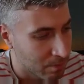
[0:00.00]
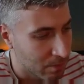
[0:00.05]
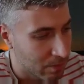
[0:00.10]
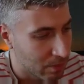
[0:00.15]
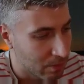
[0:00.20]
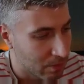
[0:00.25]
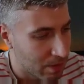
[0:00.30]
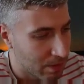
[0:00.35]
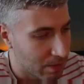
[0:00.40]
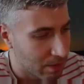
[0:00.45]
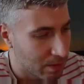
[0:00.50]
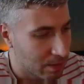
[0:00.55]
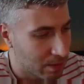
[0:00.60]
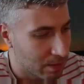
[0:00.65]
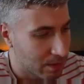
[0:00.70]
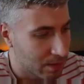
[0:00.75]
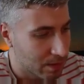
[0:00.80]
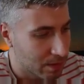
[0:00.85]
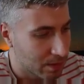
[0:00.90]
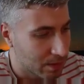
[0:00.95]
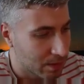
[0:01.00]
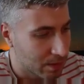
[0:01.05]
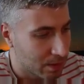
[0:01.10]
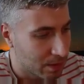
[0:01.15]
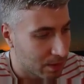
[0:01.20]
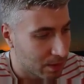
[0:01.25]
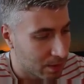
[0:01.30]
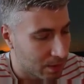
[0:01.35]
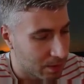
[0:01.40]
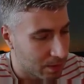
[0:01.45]
Well, at
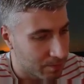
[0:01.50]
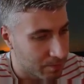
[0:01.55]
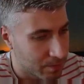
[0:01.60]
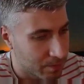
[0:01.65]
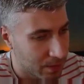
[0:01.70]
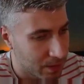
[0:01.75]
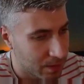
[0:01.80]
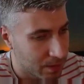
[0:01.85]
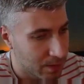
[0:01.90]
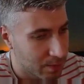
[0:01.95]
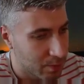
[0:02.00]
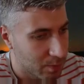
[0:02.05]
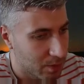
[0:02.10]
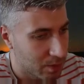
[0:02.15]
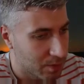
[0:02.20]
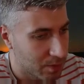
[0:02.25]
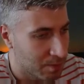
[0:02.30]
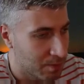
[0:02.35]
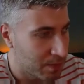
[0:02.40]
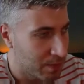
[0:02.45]
this point,